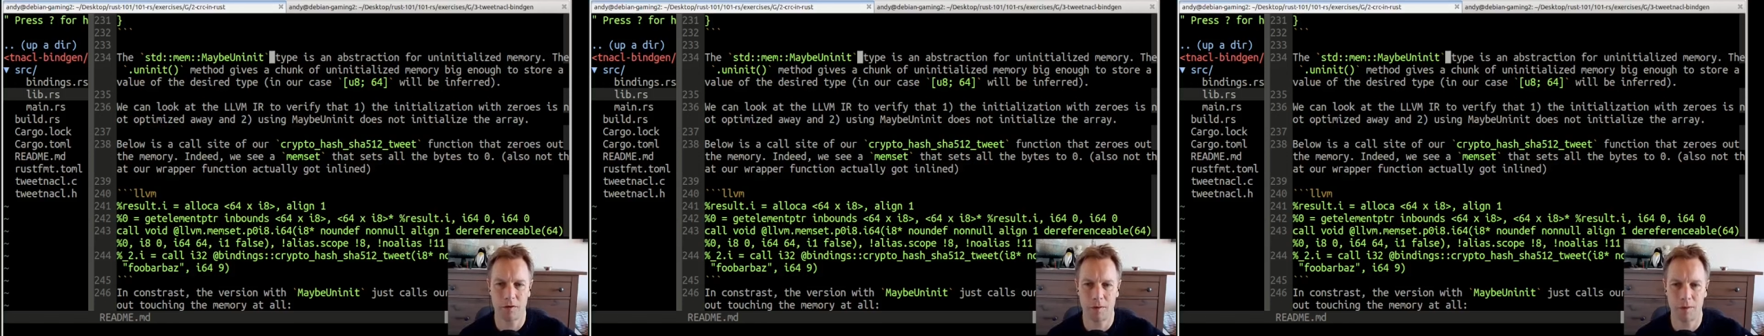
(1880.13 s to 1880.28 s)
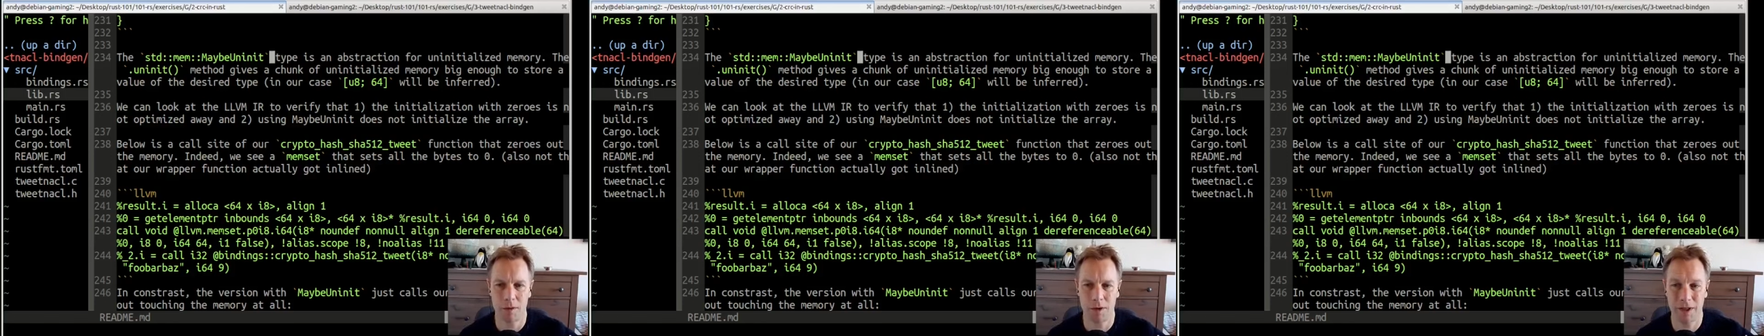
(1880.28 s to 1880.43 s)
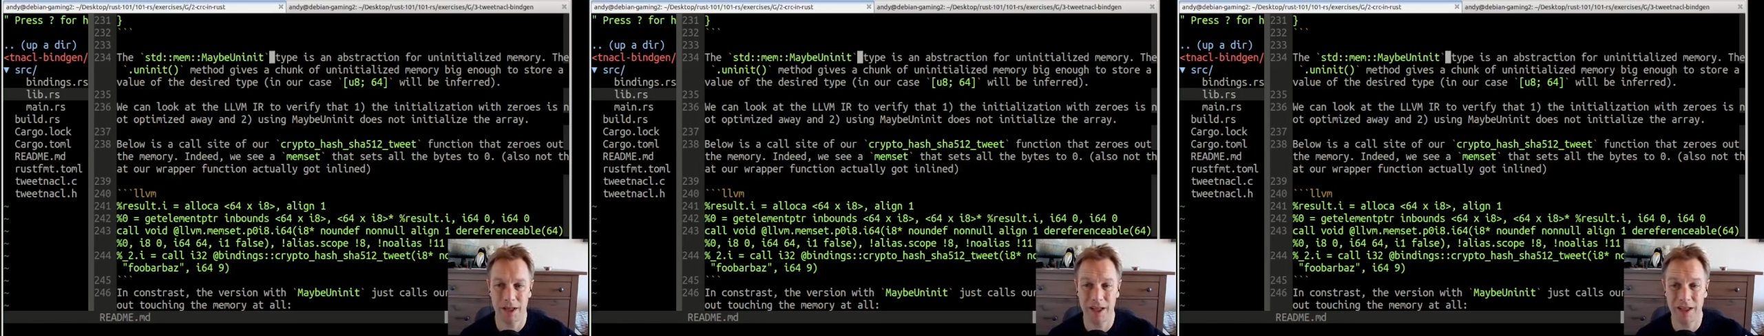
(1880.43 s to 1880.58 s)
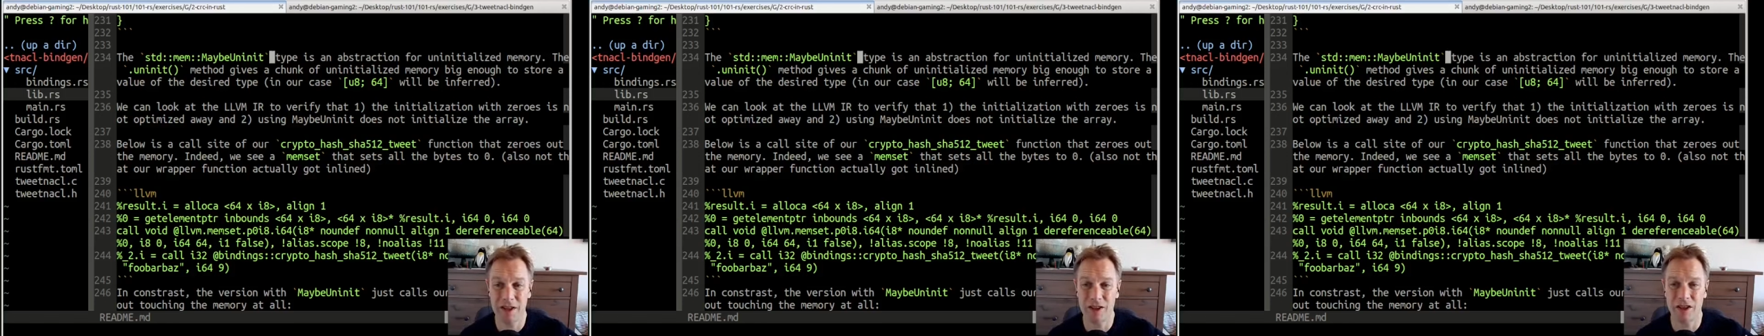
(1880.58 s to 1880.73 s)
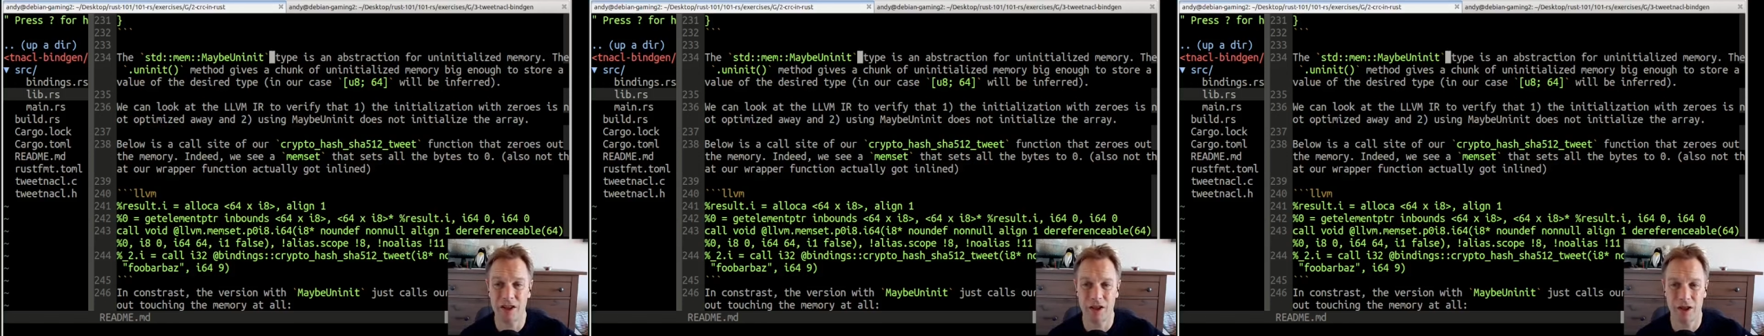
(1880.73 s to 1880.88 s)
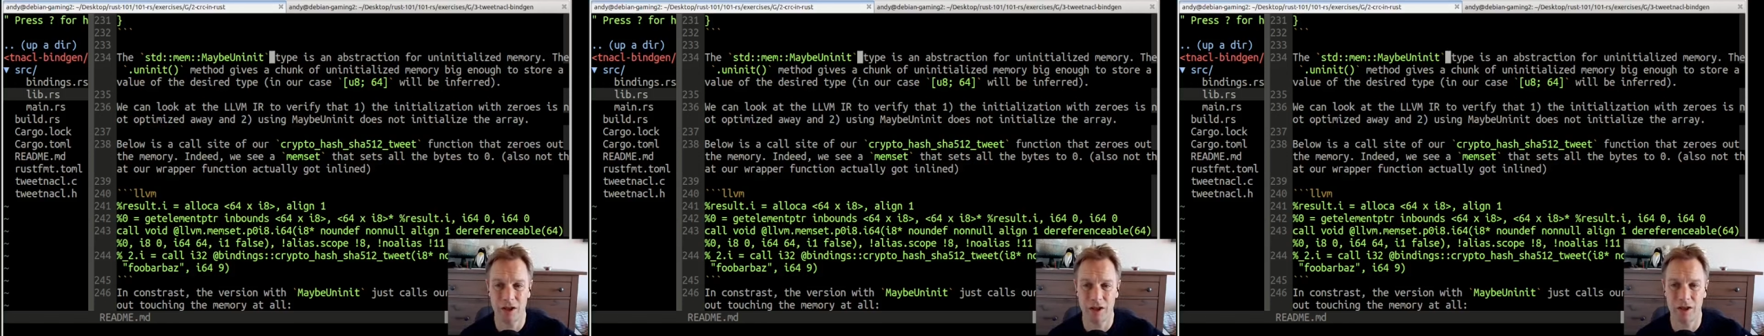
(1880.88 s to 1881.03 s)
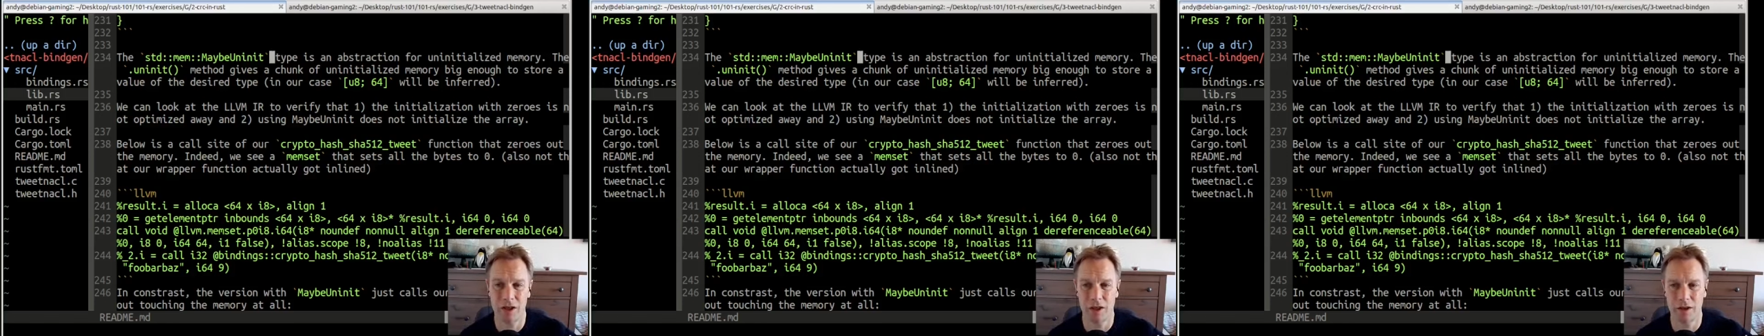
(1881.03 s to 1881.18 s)
potentially
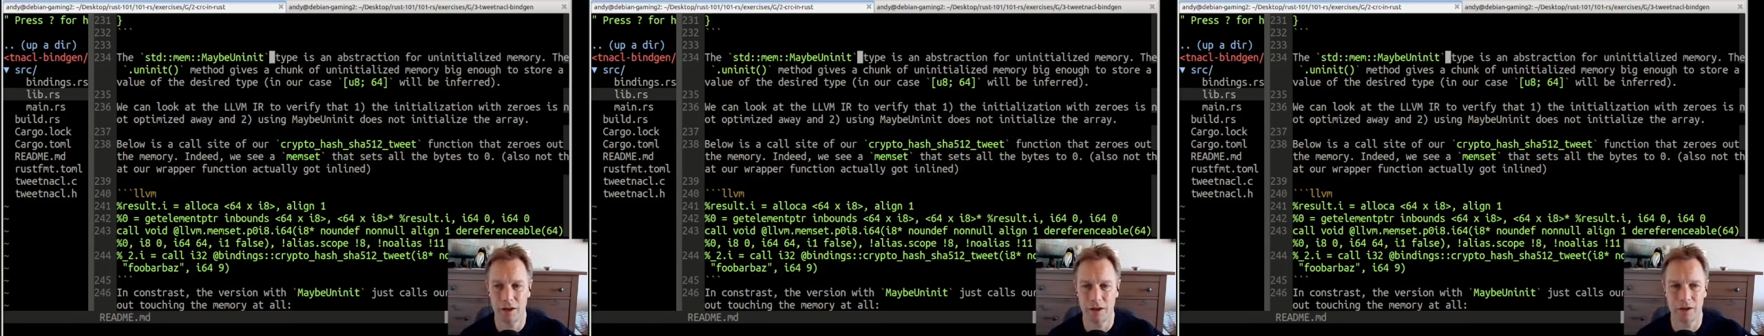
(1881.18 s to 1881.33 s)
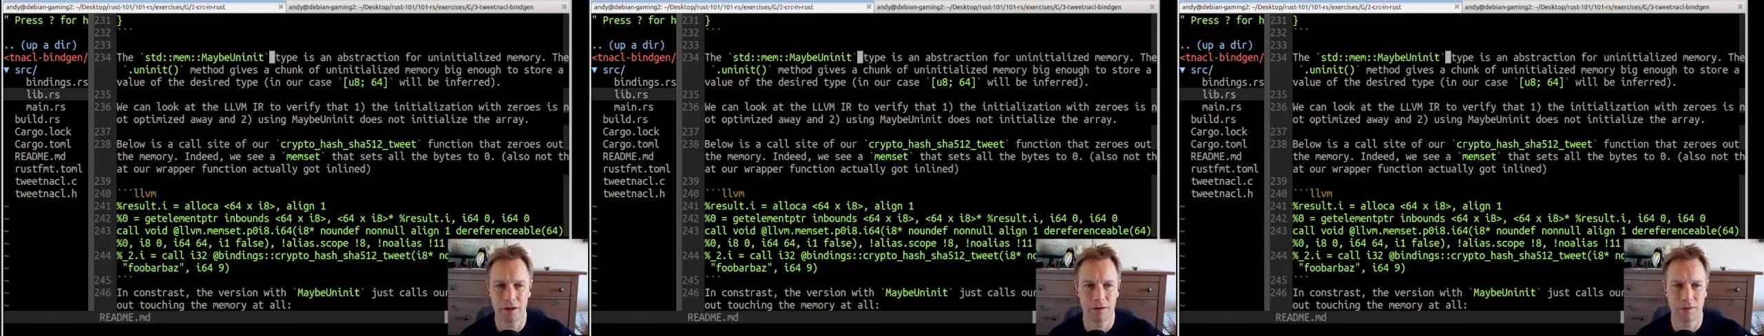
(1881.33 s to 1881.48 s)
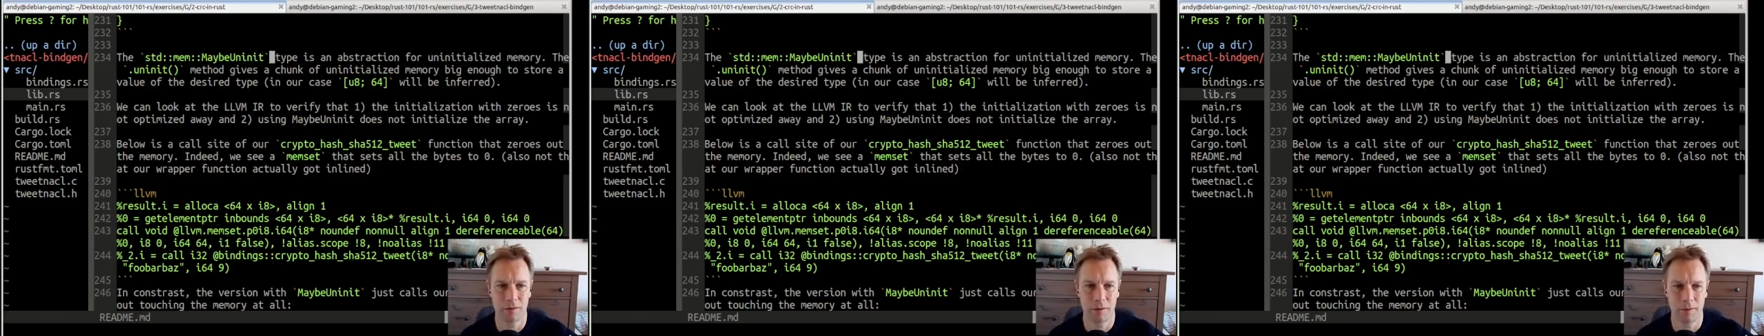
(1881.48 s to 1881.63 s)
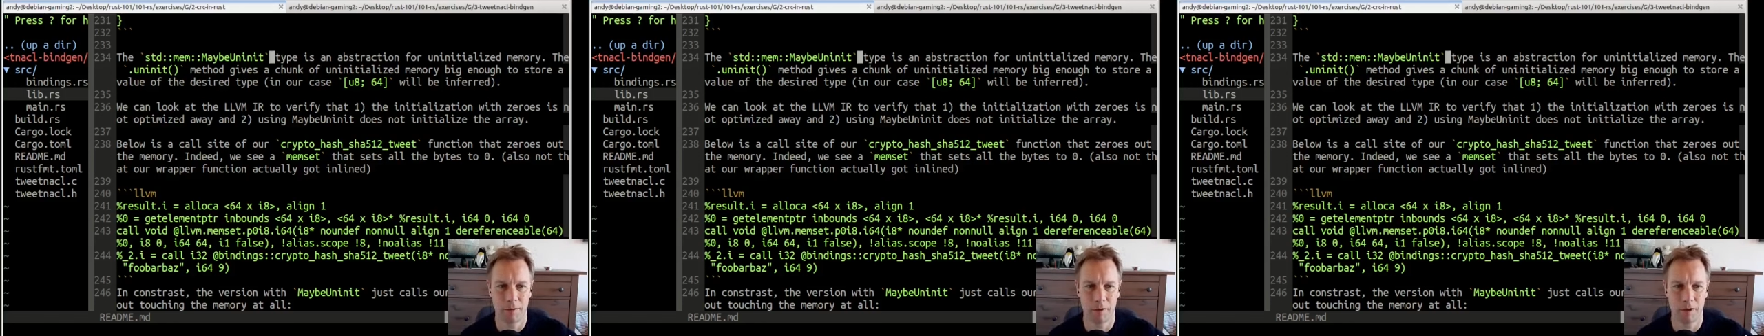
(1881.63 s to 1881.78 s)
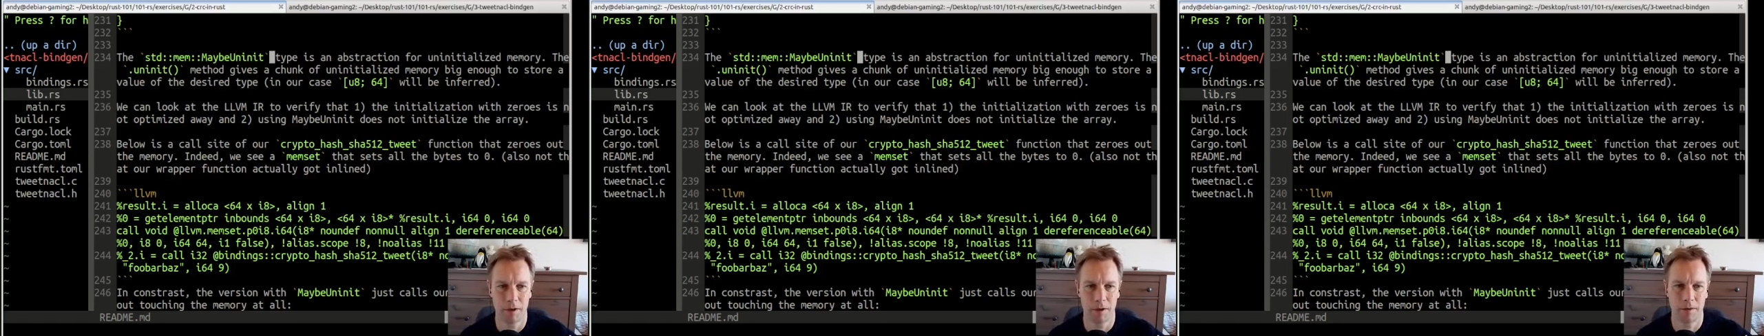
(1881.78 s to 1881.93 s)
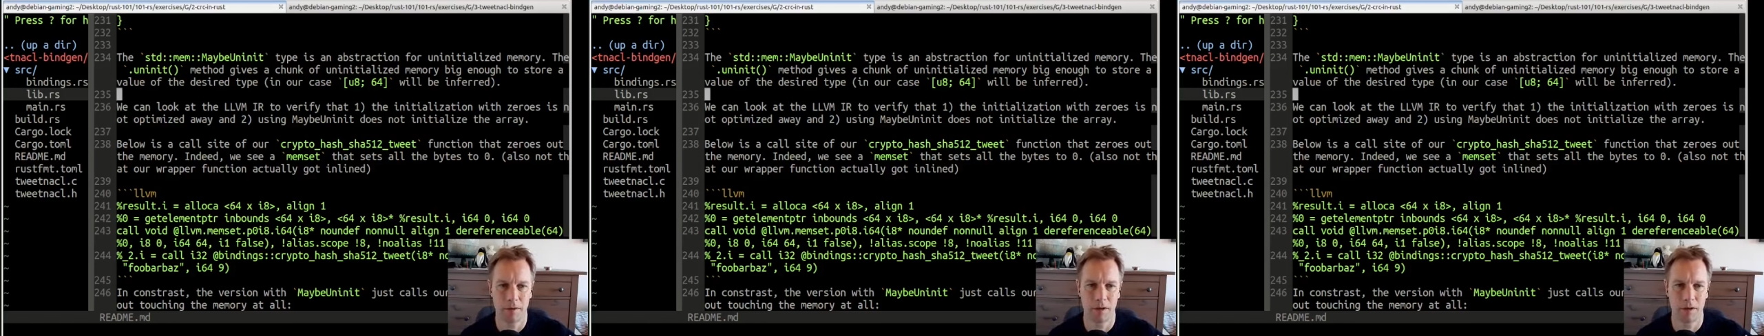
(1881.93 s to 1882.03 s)
uninitialized memory.